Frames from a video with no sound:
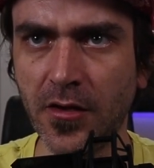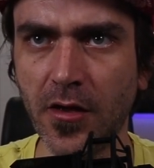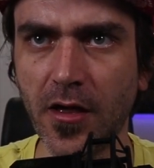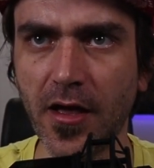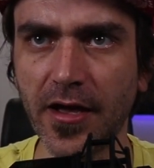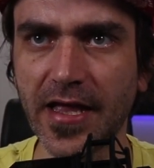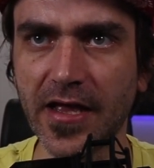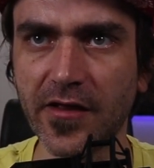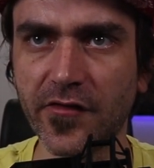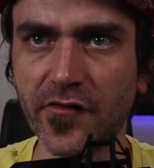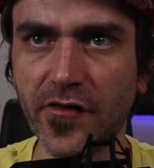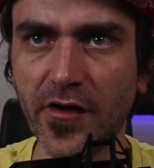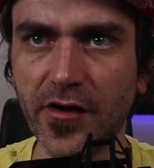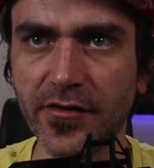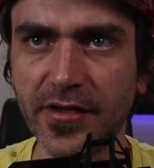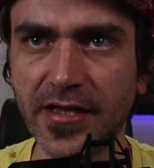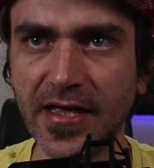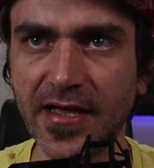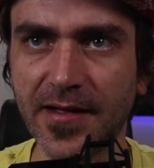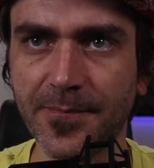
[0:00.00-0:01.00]
Okay, so
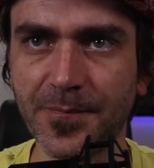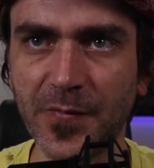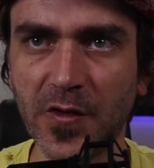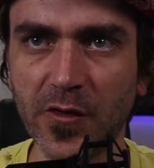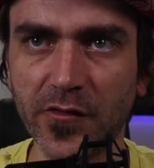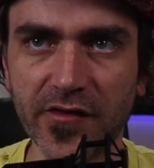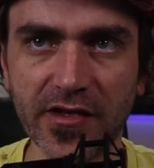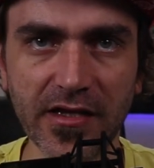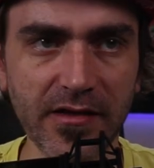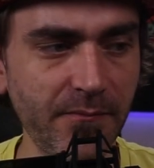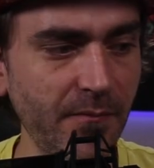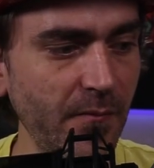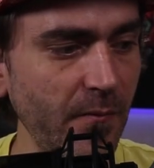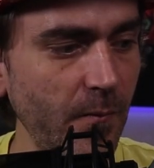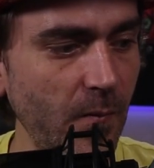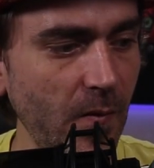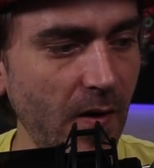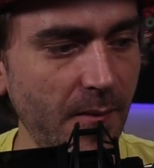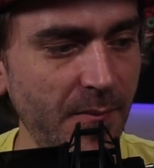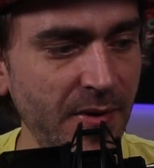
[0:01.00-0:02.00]
here you'll see,
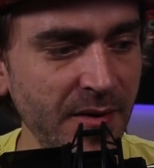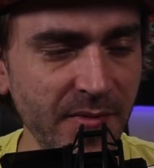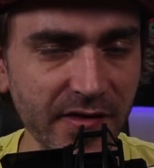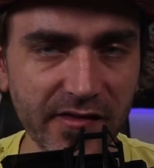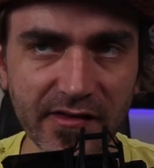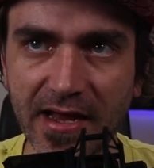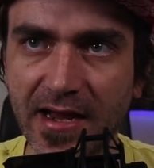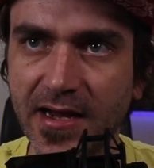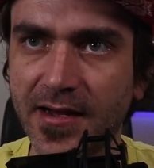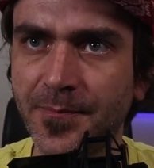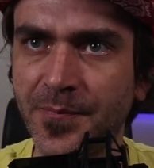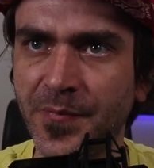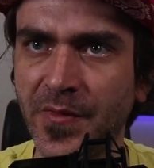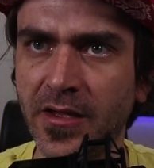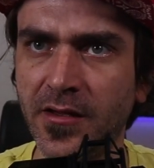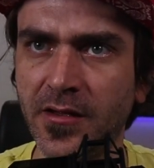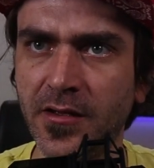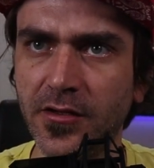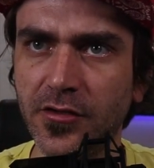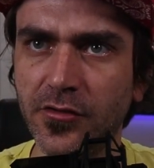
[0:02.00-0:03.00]
big mistake.
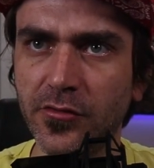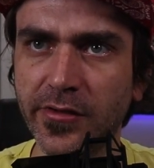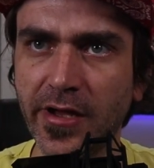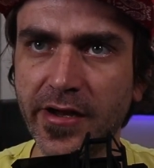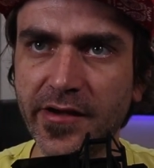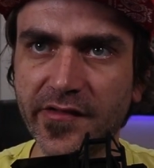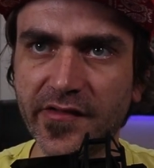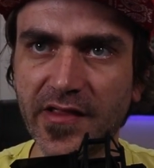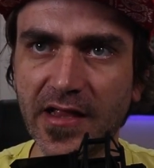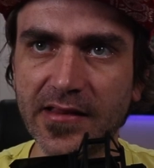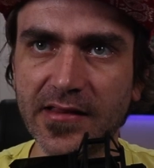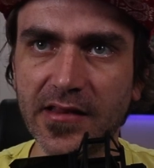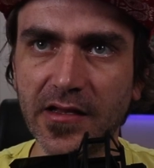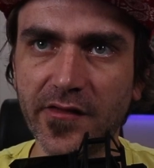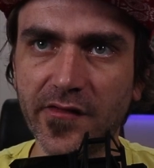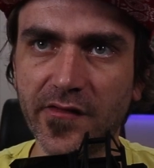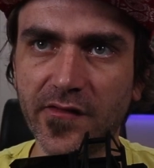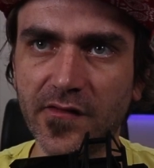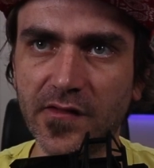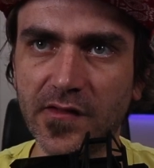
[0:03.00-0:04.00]
You'll notice that
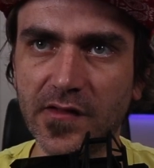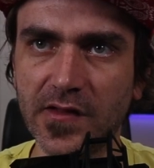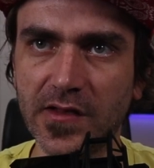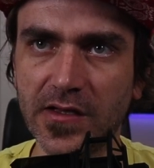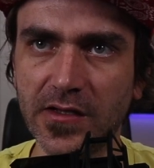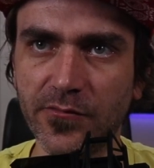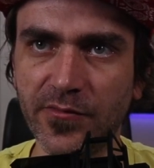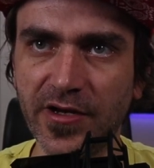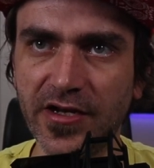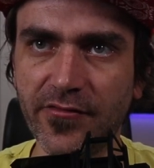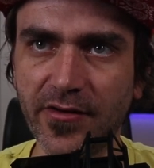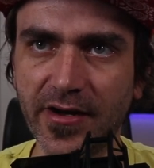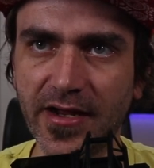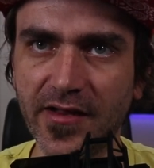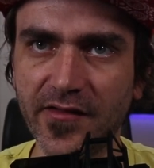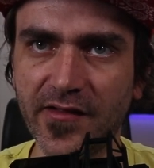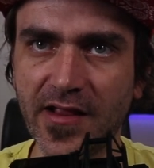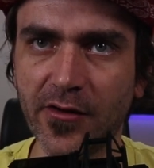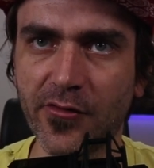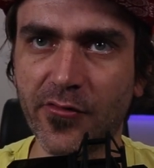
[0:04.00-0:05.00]
this retrigger
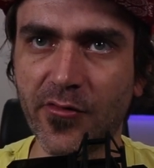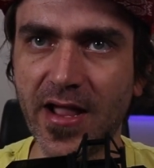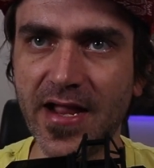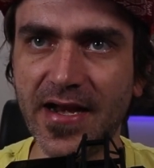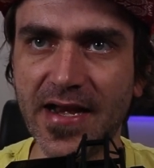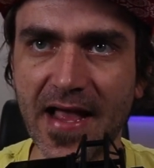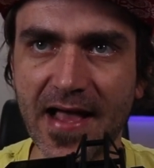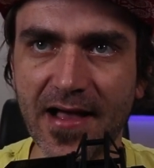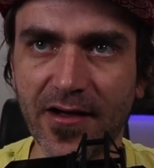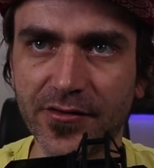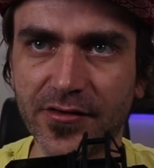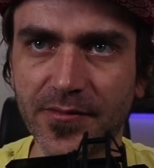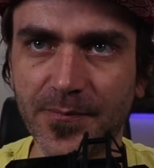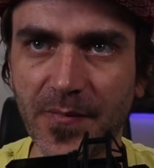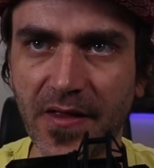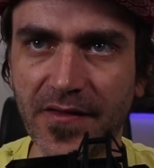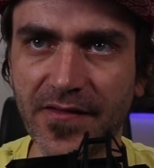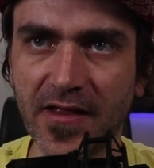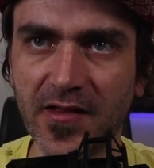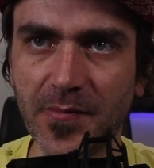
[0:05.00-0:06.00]
is now grayed out,
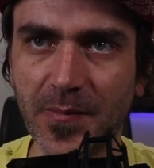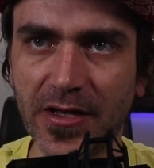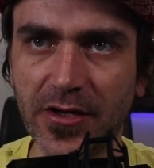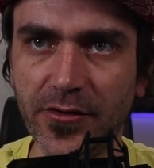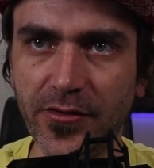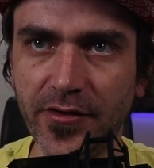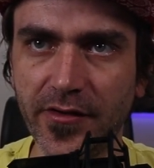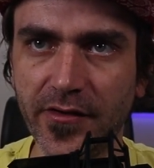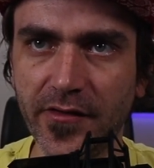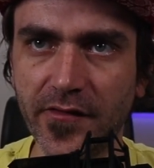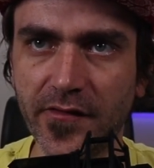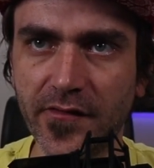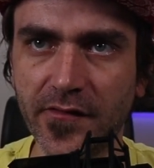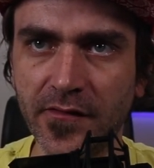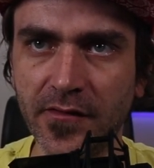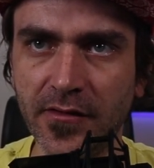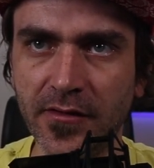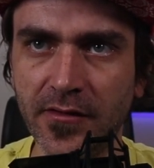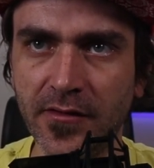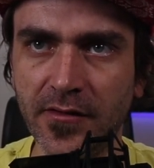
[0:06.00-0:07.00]
and that's because
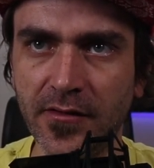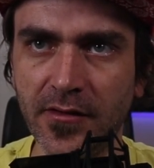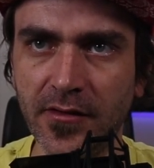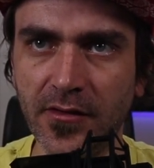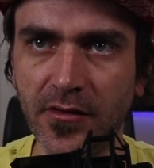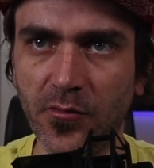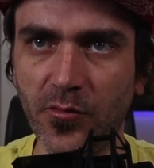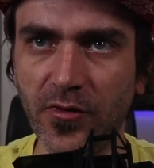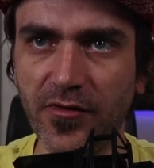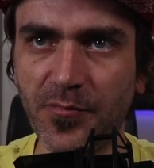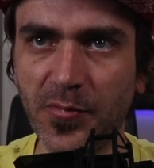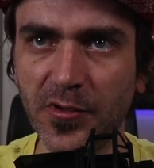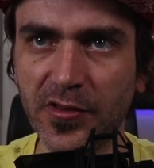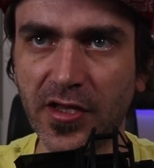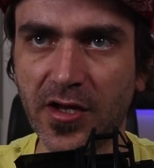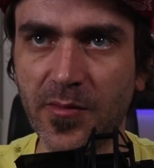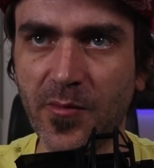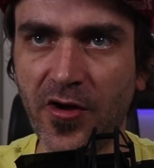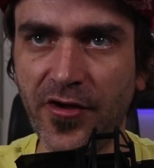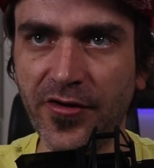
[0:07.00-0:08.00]
we've put the
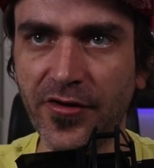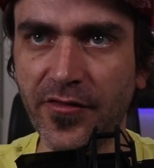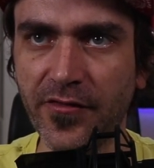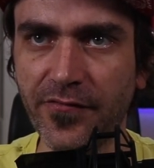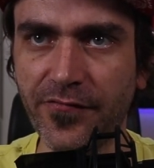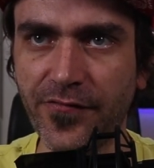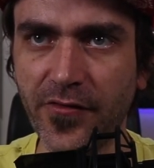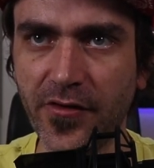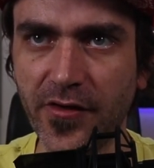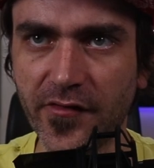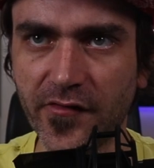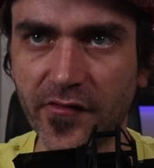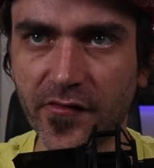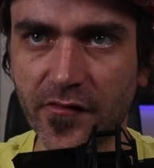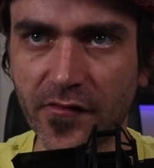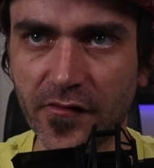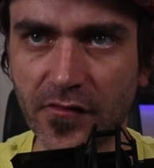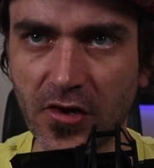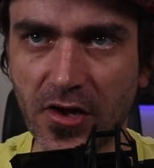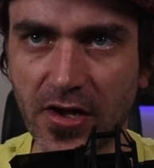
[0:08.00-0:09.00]
command on the first
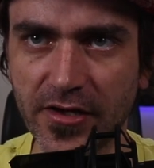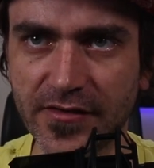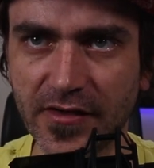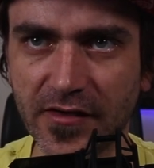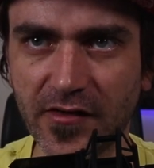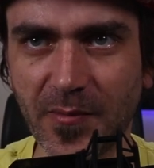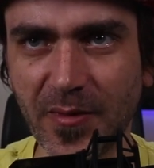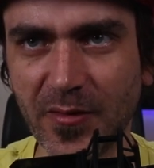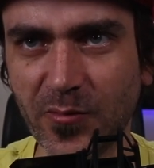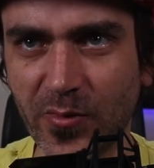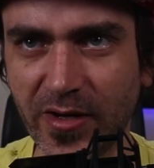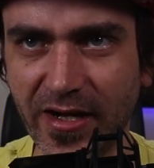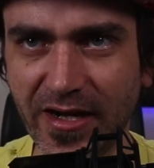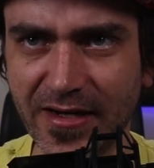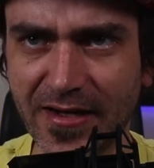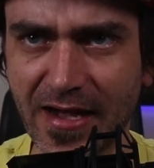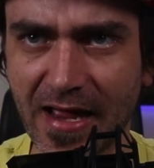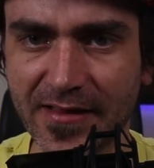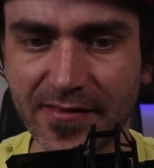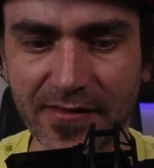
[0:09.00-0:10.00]
slot. It's a bit
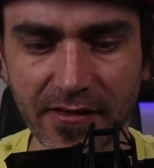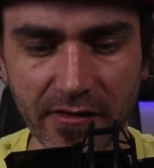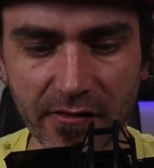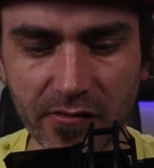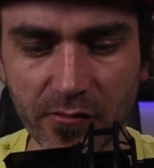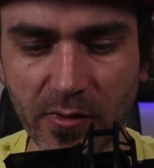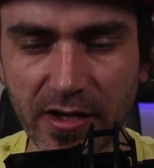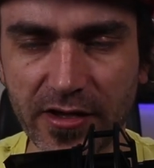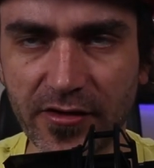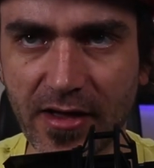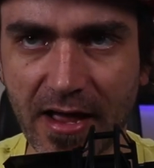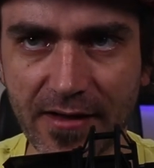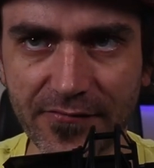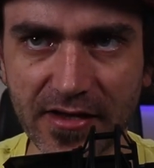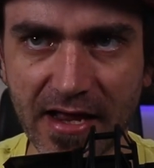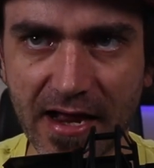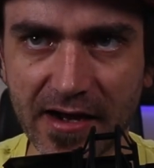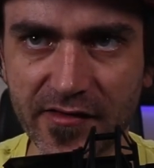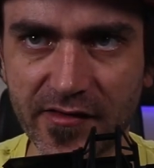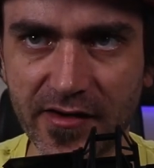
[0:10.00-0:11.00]
weird like this, where you have
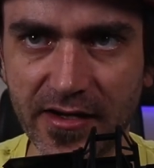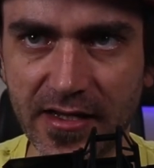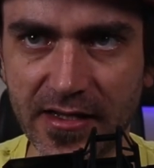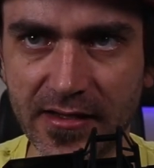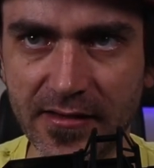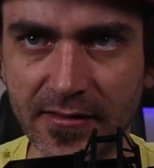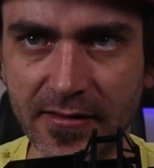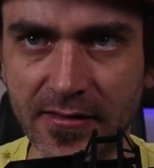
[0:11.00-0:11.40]
to actually